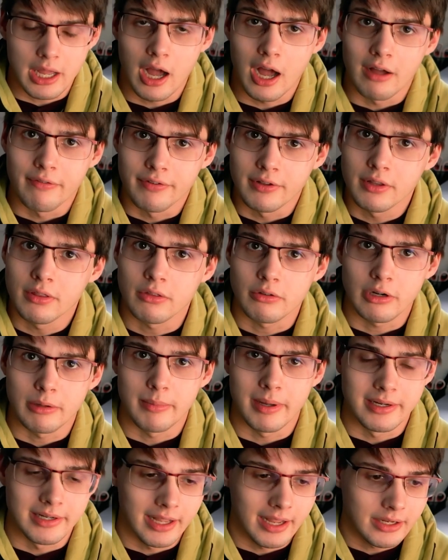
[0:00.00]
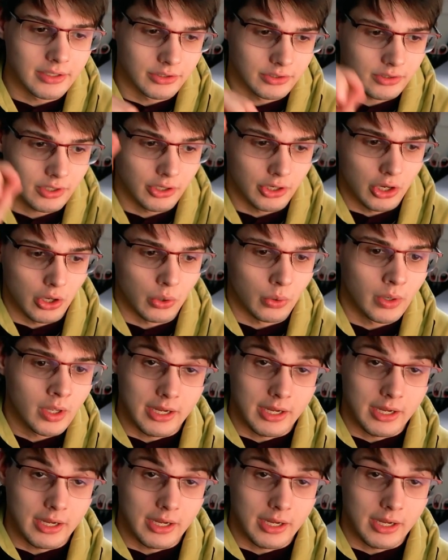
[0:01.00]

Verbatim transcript: often throughout my day just to know,